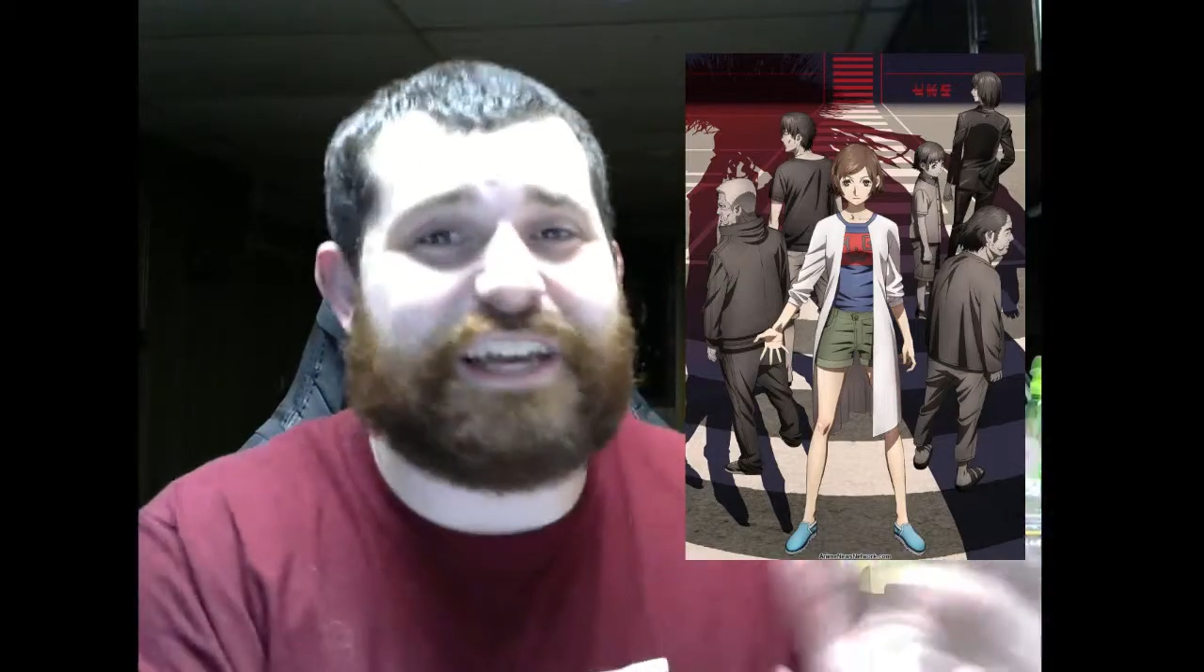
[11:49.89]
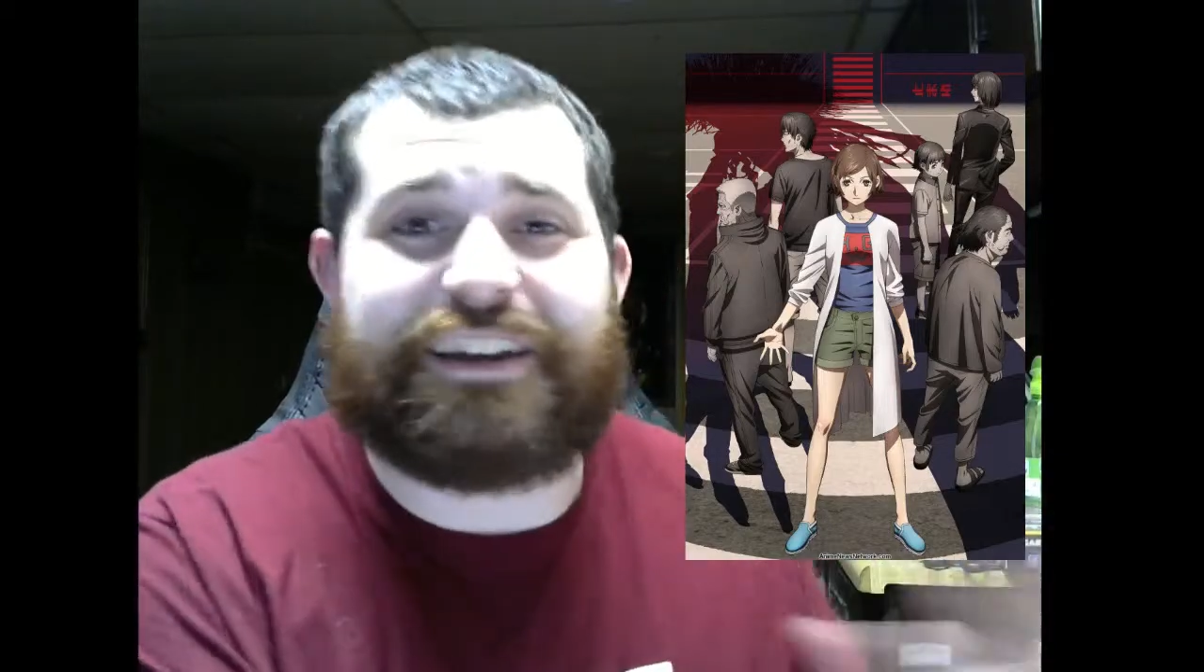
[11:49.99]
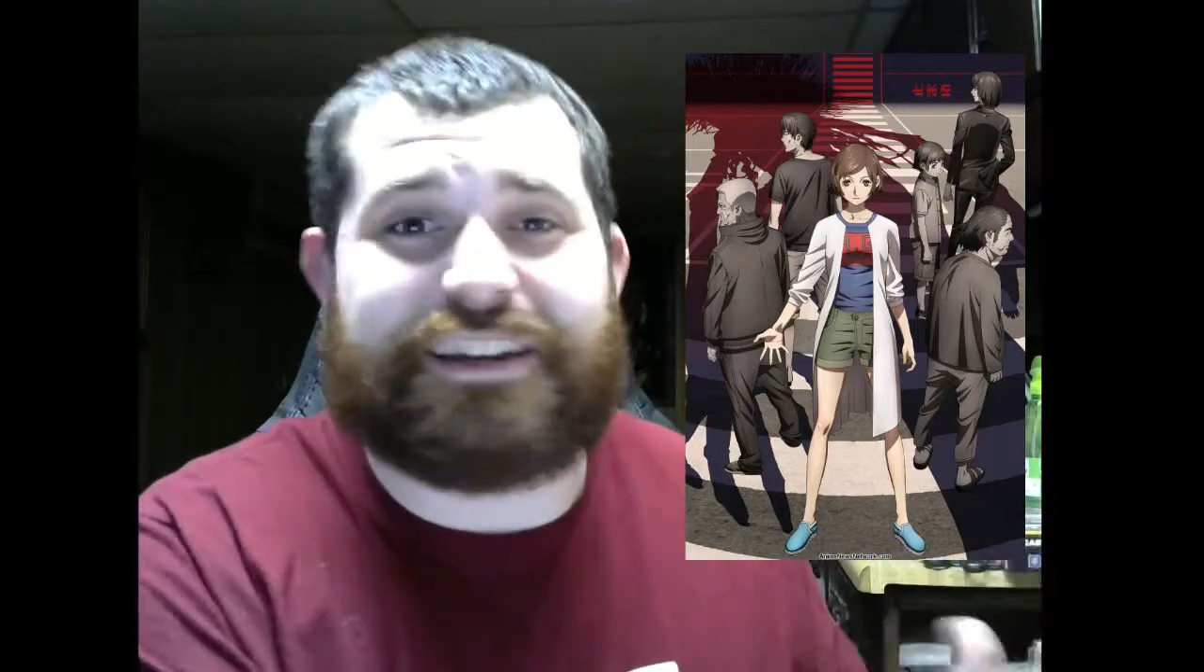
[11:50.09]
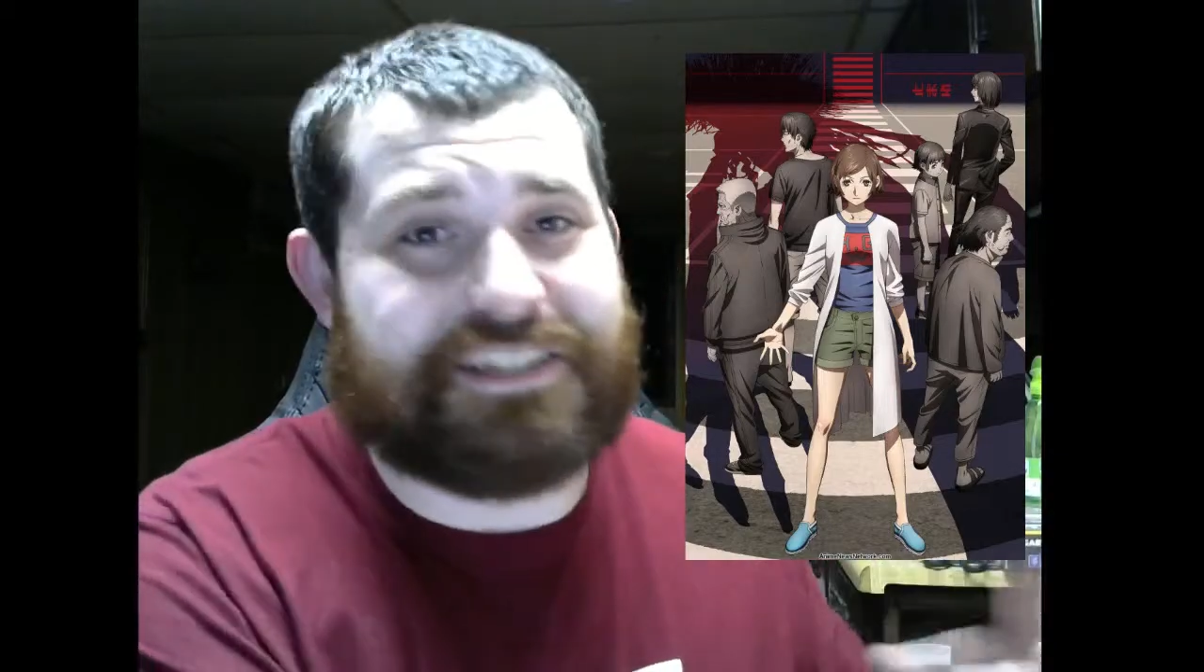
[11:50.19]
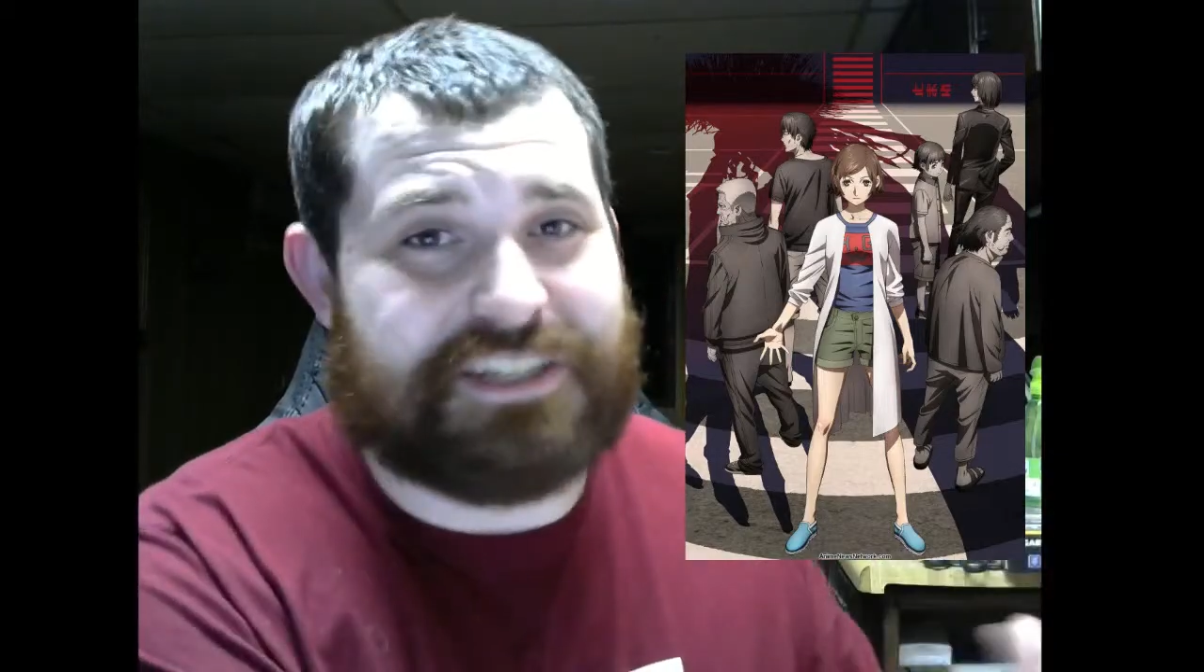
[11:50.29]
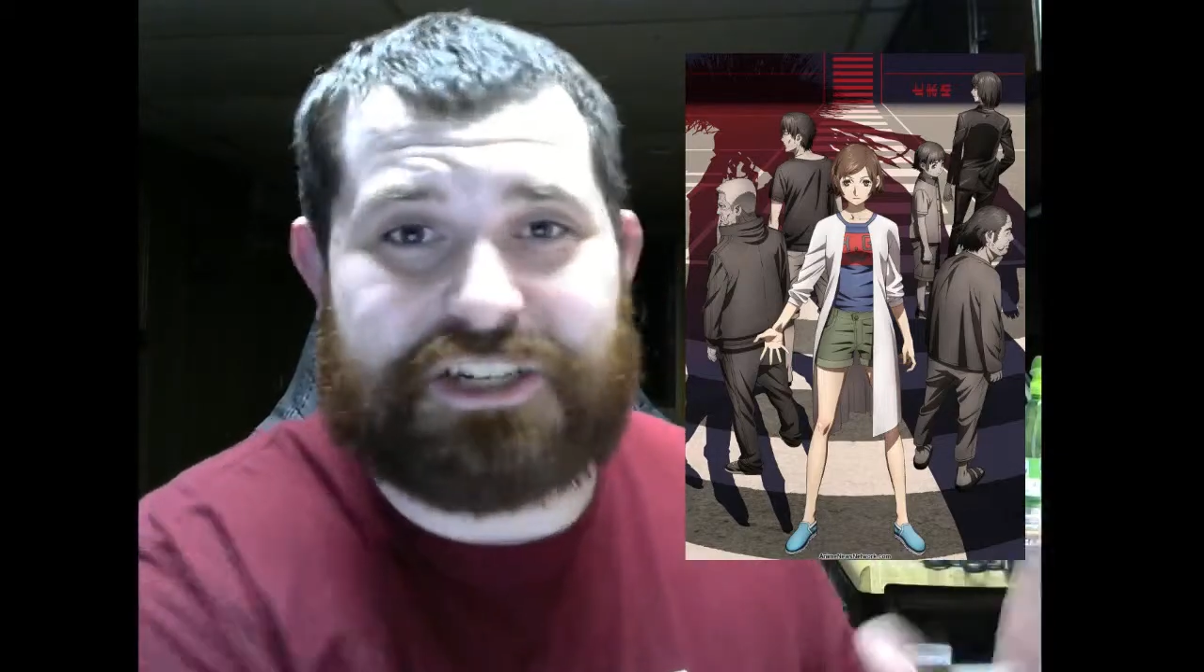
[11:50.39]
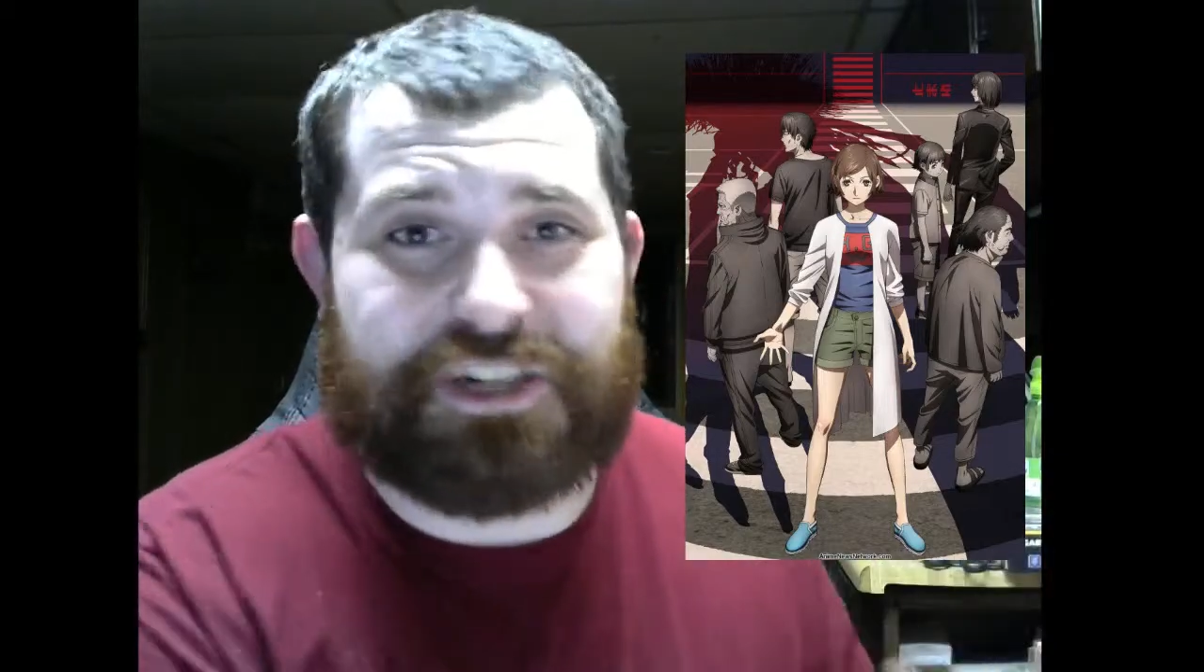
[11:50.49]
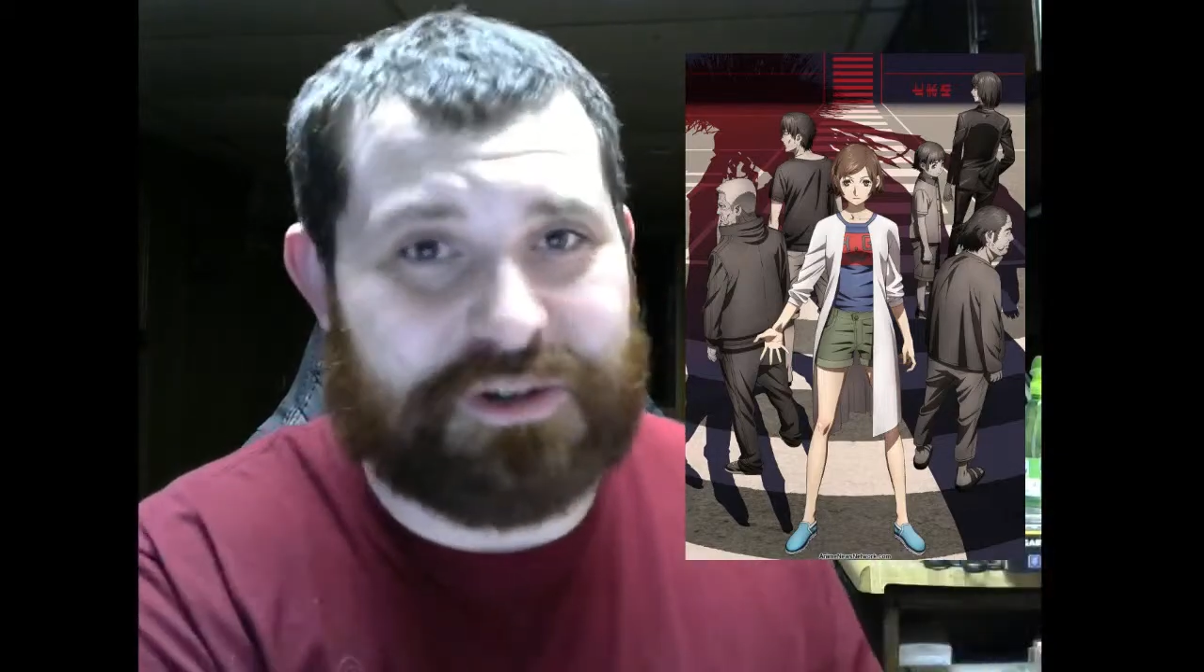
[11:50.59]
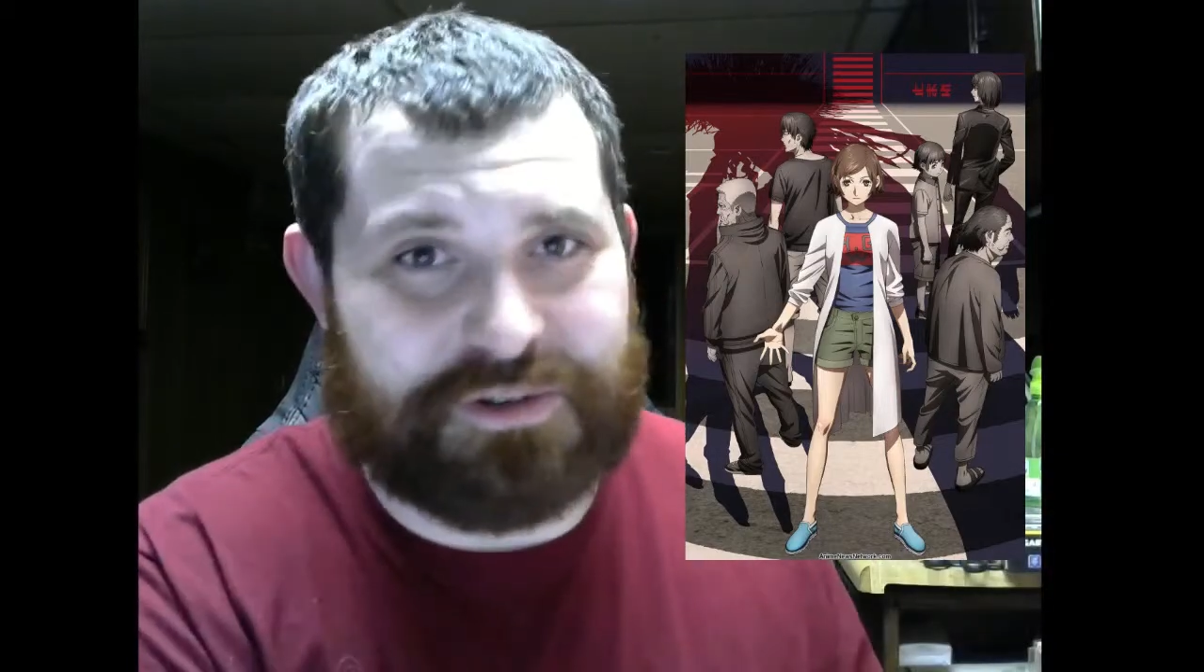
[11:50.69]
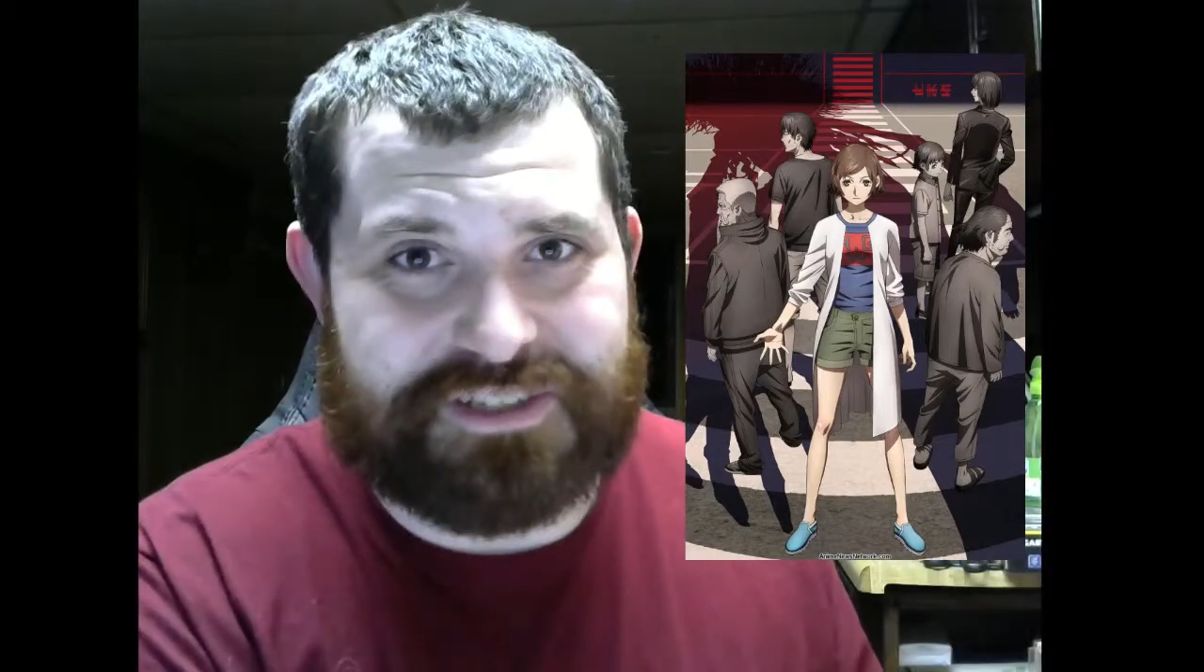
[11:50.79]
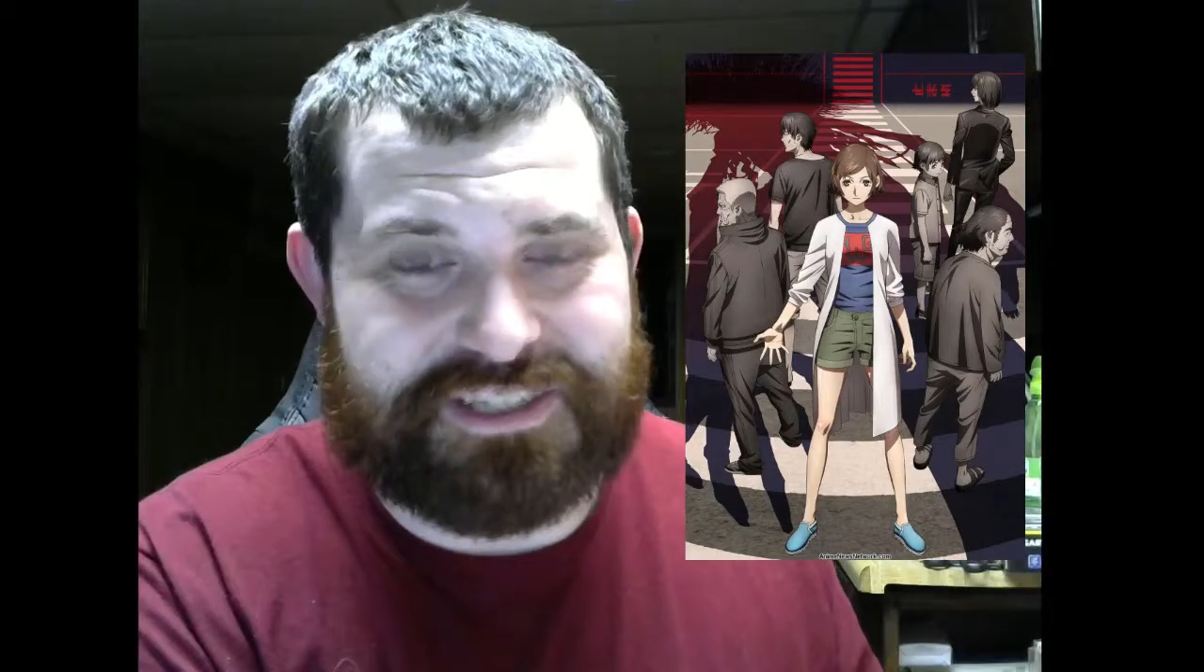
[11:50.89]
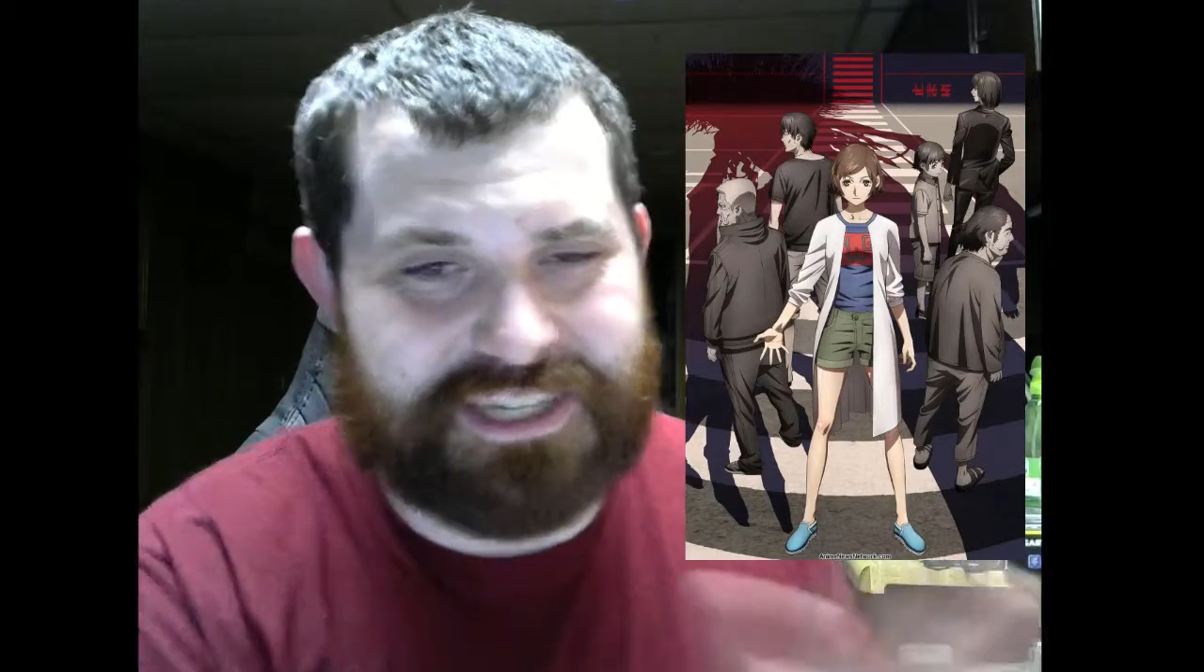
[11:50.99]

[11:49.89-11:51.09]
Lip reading: endings to shows.